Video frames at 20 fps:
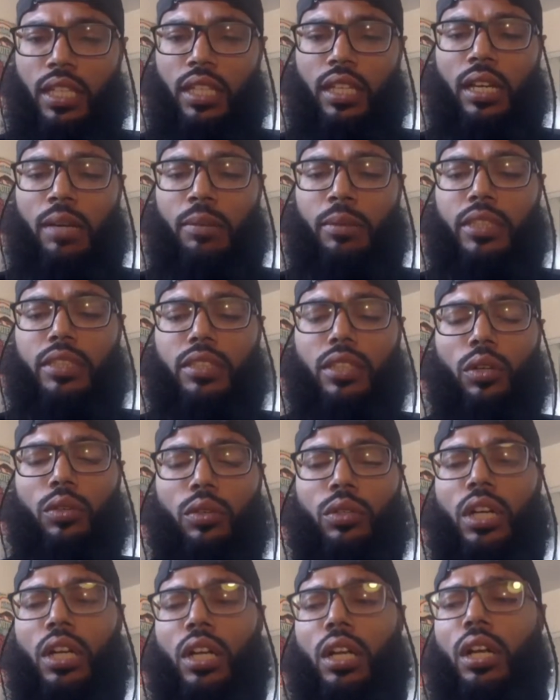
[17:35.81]
And
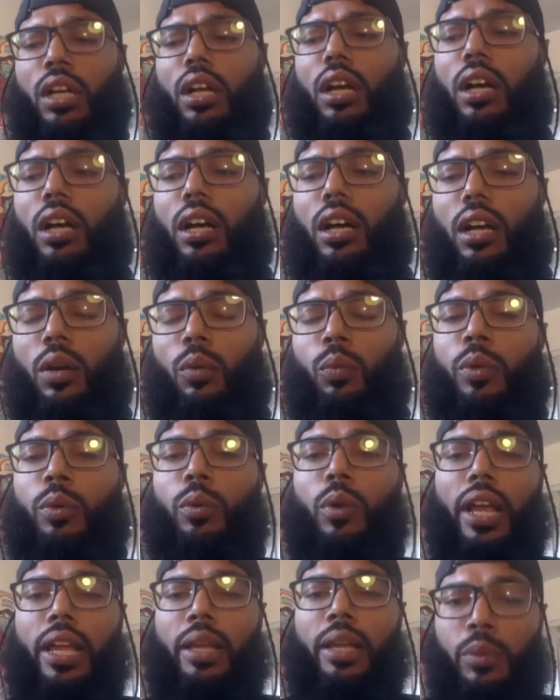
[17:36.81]
so we
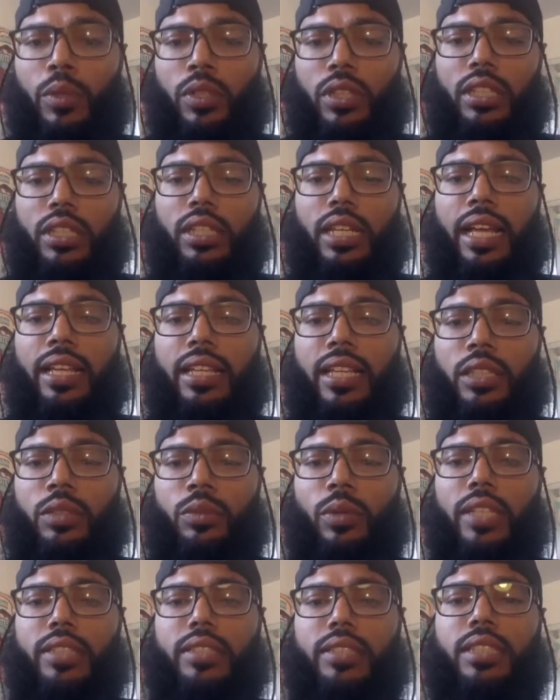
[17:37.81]
were able in
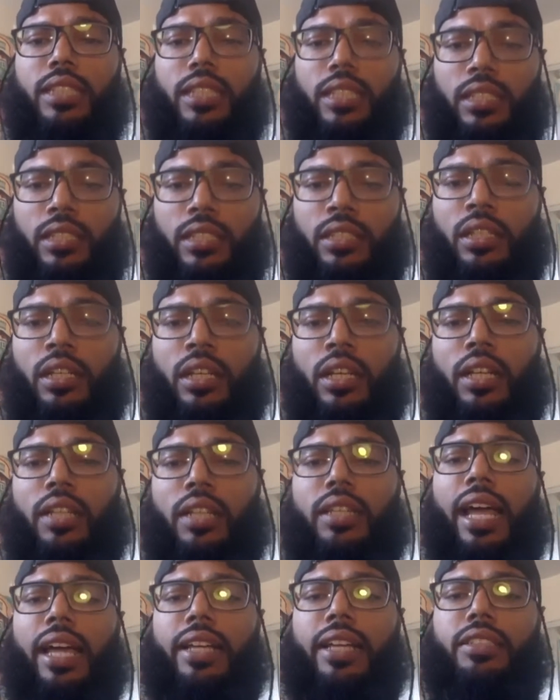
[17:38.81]
LAUSD
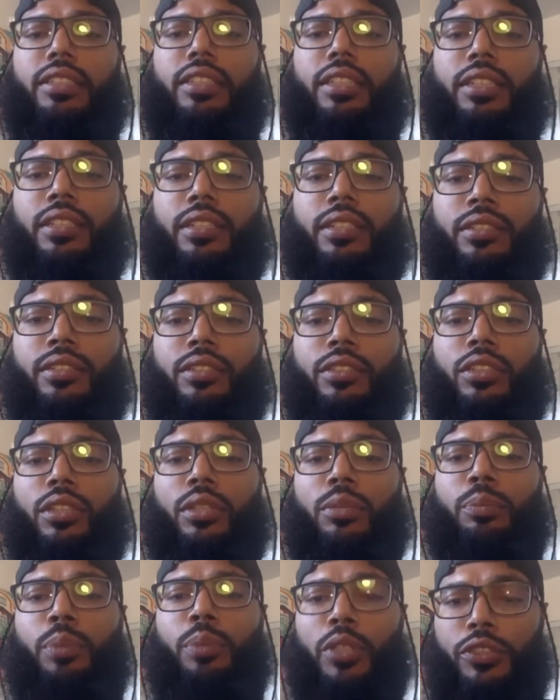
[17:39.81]
last year
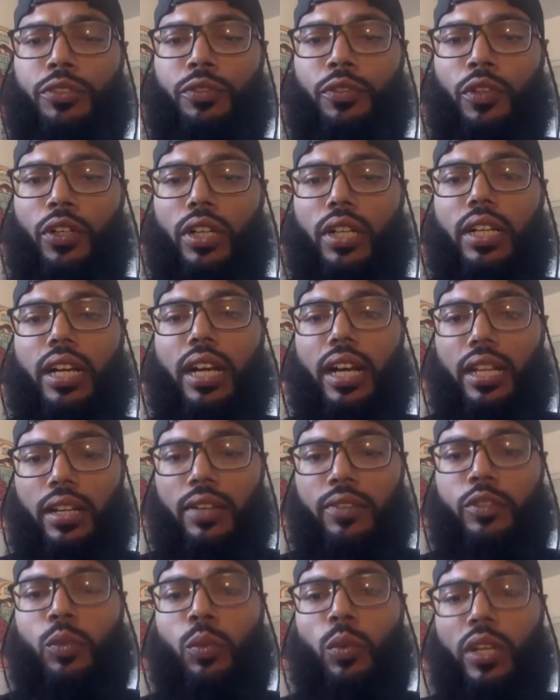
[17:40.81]
to push for a cut
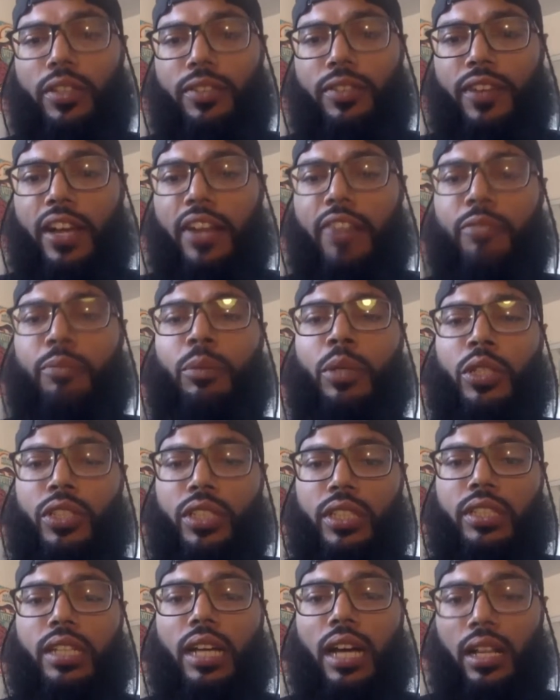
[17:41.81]
of $25
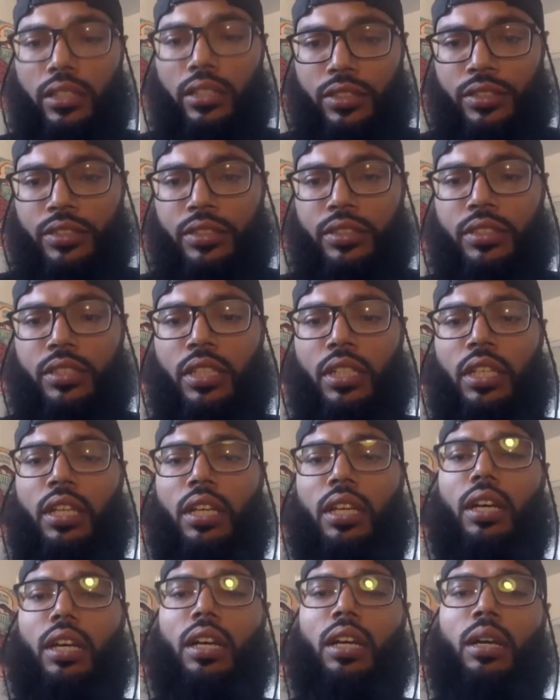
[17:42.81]
million
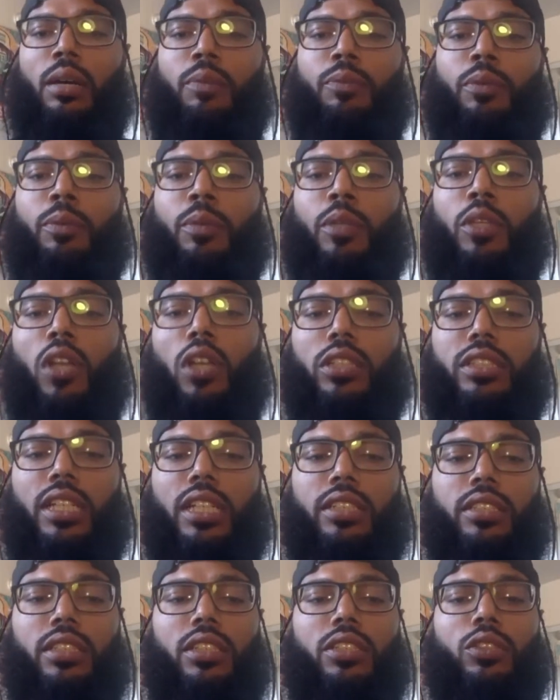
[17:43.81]
from the Los
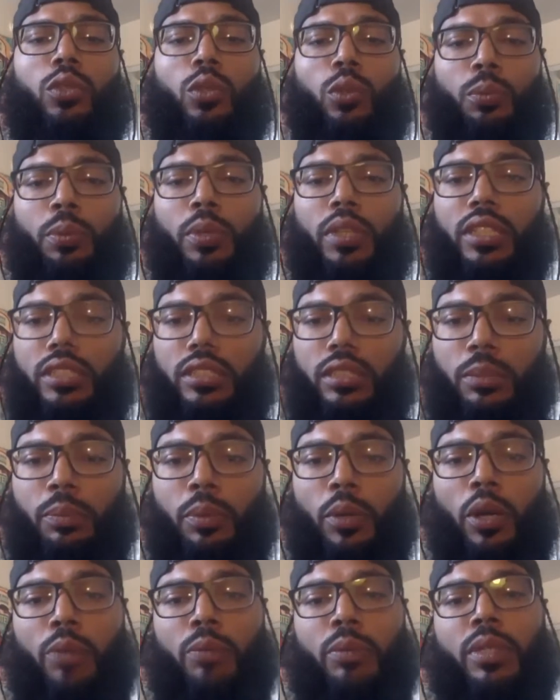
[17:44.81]
Angeles School Police
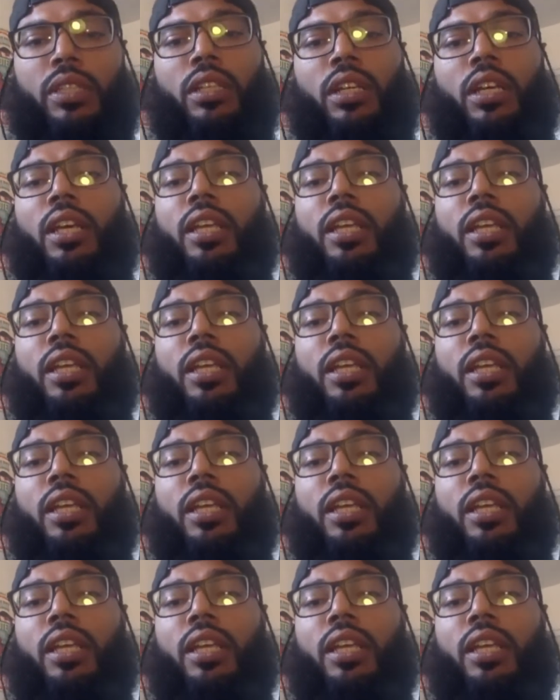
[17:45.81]
Department,